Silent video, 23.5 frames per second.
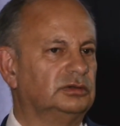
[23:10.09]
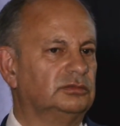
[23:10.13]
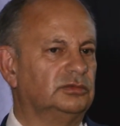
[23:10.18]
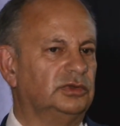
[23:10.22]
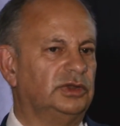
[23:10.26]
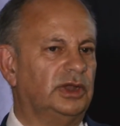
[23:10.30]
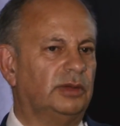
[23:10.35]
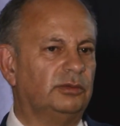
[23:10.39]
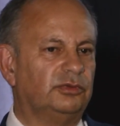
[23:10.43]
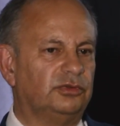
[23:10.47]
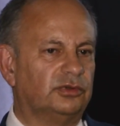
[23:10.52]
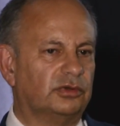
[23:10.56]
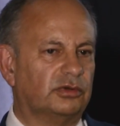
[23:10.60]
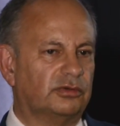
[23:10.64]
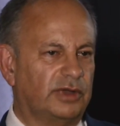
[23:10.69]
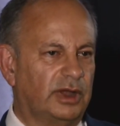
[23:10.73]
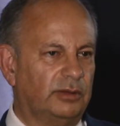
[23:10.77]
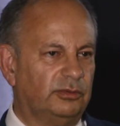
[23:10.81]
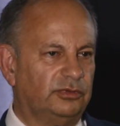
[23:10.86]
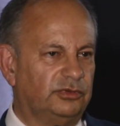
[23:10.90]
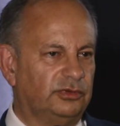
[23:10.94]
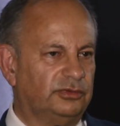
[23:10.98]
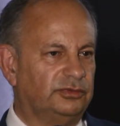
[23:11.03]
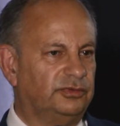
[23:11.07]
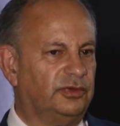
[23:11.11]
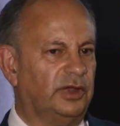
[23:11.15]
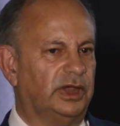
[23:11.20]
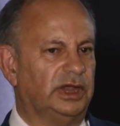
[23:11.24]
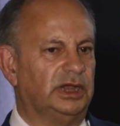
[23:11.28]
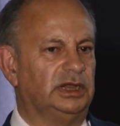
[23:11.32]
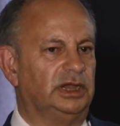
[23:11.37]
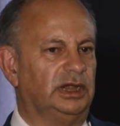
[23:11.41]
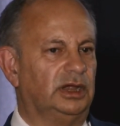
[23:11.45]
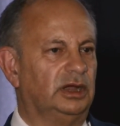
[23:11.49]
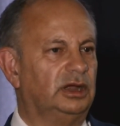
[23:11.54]
But that was a, that was a
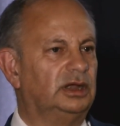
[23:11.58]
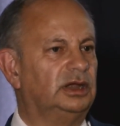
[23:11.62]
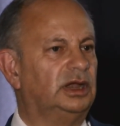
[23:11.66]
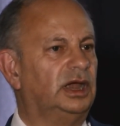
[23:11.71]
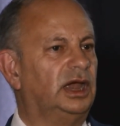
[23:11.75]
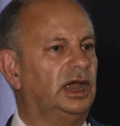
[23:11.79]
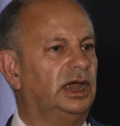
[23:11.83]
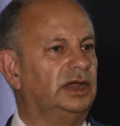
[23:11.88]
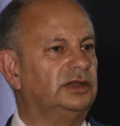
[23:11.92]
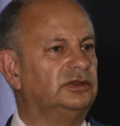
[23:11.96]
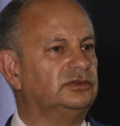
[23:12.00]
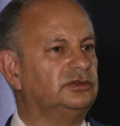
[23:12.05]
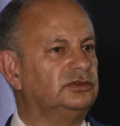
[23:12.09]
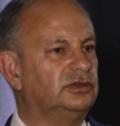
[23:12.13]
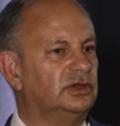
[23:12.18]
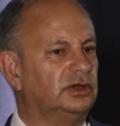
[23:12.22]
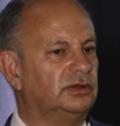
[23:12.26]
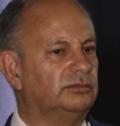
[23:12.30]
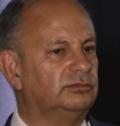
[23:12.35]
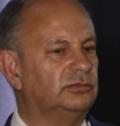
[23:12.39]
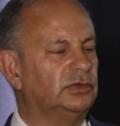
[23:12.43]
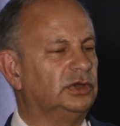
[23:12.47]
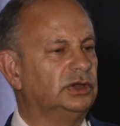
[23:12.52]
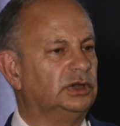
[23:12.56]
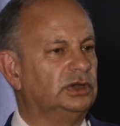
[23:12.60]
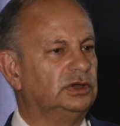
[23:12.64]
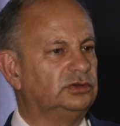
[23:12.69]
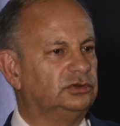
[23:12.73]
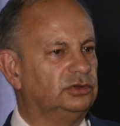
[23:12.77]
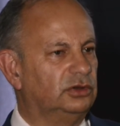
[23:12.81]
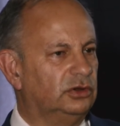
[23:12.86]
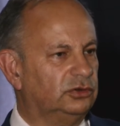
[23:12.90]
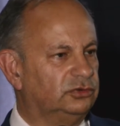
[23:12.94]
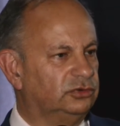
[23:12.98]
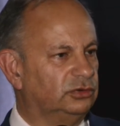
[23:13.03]
failure, and um,
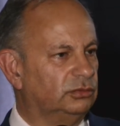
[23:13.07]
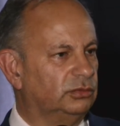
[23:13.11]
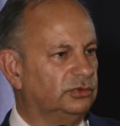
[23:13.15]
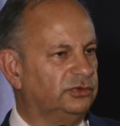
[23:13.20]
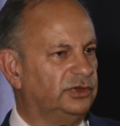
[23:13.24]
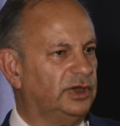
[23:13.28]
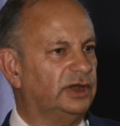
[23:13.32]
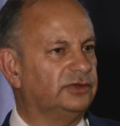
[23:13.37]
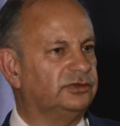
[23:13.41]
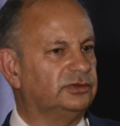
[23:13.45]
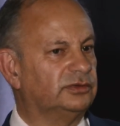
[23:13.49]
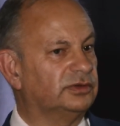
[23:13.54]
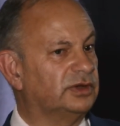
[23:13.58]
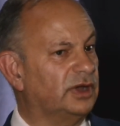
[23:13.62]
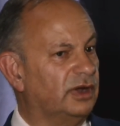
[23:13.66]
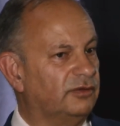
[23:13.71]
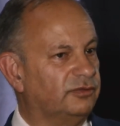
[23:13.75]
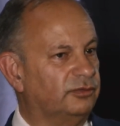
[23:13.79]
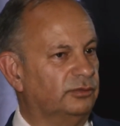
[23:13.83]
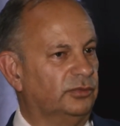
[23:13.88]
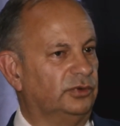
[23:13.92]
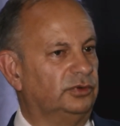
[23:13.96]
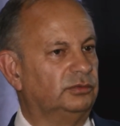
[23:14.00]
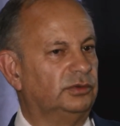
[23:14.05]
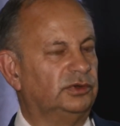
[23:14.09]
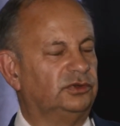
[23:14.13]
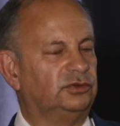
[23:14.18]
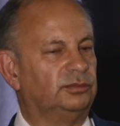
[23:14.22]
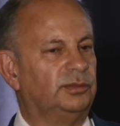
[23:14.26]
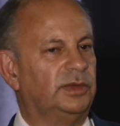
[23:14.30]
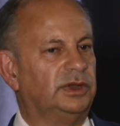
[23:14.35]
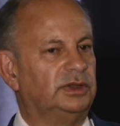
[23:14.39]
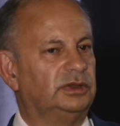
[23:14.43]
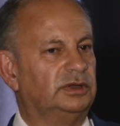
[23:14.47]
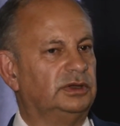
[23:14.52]
Churchill was out of government,
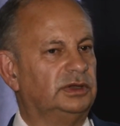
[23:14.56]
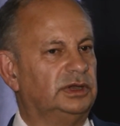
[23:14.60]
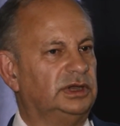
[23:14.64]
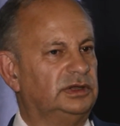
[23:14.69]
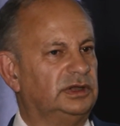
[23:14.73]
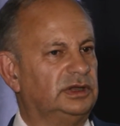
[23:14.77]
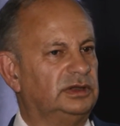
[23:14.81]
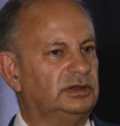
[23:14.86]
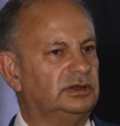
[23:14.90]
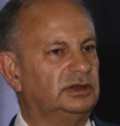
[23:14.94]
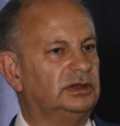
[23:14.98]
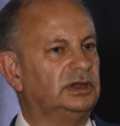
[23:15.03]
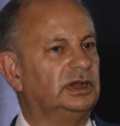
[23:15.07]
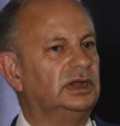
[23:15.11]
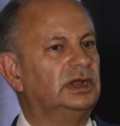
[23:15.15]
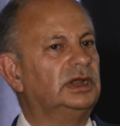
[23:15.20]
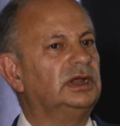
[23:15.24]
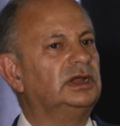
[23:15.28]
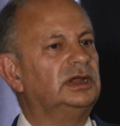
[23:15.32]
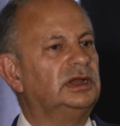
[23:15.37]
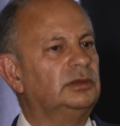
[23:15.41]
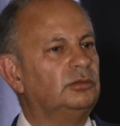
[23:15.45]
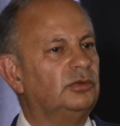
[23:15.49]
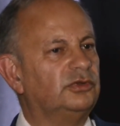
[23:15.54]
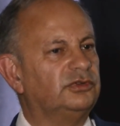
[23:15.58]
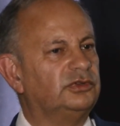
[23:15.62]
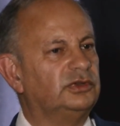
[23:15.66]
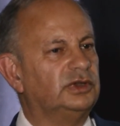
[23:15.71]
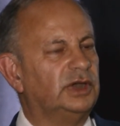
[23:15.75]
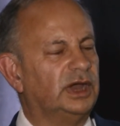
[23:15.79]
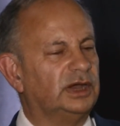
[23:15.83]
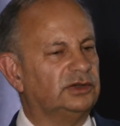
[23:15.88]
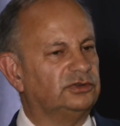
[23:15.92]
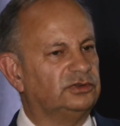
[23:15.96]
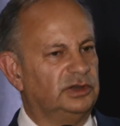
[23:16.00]
which meant that he, didn't, he
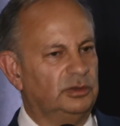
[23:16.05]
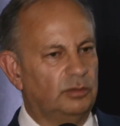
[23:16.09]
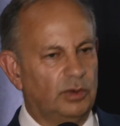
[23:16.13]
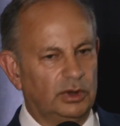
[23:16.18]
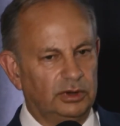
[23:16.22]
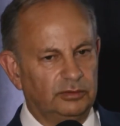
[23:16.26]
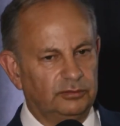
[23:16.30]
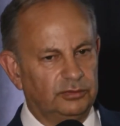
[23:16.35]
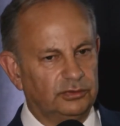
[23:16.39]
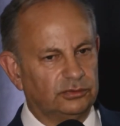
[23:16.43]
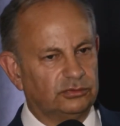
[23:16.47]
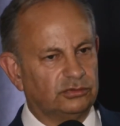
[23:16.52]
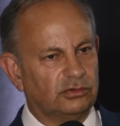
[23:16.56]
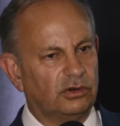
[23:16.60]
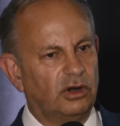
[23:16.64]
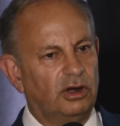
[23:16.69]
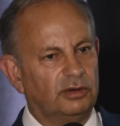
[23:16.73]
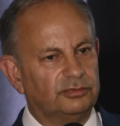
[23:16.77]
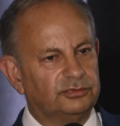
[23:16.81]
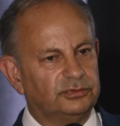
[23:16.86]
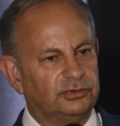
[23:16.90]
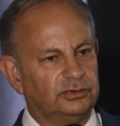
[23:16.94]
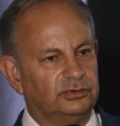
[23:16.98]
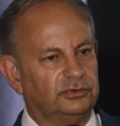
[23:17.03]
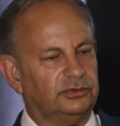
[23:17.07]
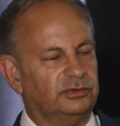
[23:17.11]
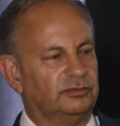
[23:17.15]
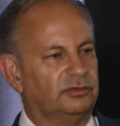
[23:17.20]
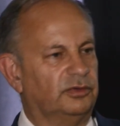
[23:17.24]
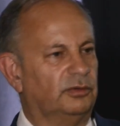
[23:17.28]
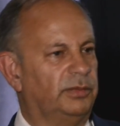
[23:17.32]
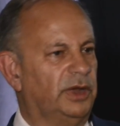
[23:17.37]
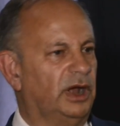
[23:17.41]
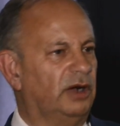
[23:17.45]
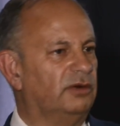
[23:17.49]
wasn't actually one of the drafters of
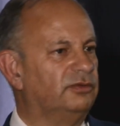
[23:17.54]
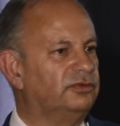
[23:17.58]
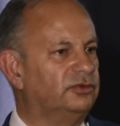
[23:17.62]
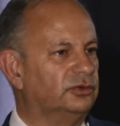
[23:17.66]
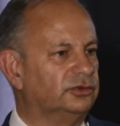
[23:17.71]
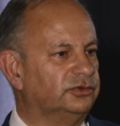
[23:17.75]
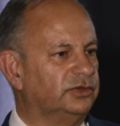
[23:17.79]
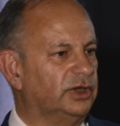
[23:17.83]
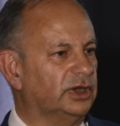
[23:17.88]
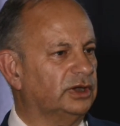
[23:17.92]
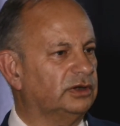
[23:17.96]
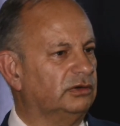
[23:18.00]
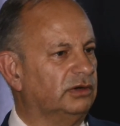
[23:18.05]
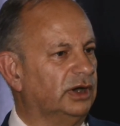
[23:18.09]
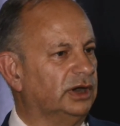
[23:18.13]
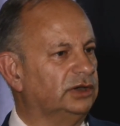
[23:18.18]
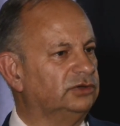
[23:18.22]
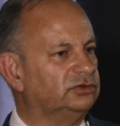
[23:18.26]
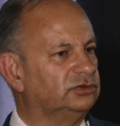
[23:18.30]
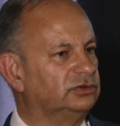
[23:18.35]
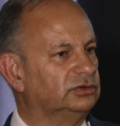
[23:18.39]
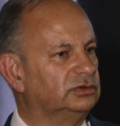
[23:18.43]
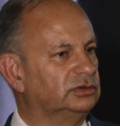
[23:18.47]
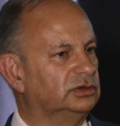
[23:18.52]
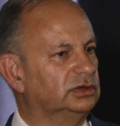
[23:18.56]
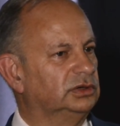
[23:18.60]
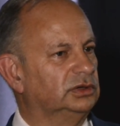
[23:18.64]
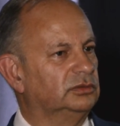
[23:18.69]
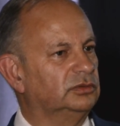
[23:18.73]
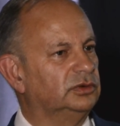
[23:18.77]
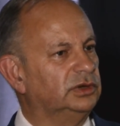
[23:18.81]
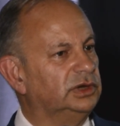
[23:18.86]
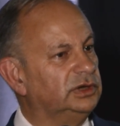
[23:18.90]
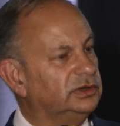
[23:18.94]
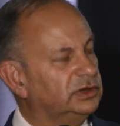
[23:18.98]
the Balfour
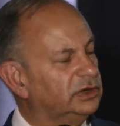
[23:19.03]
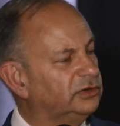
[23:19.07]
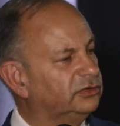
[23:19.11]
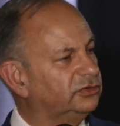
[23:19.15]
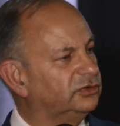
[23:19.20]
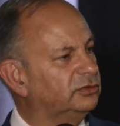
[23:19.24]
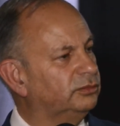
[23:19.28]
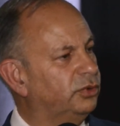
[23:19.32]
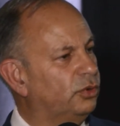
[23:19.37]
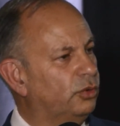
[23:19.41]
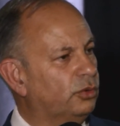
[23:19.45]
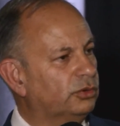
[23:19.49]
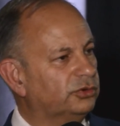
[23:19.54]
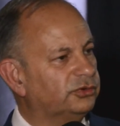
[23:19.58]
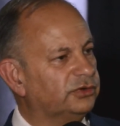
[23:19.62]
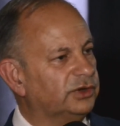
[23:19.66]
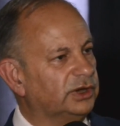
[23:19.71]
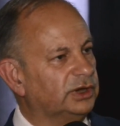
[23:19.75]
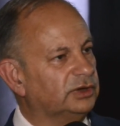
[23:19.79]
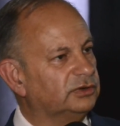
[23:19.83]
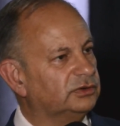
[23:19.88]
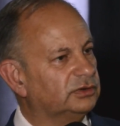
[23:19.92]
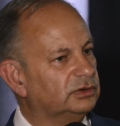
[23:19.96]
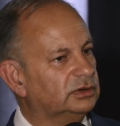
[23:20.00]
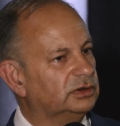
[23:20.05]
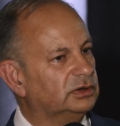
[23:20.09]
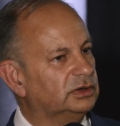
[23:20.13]
Declaration, but he did support it.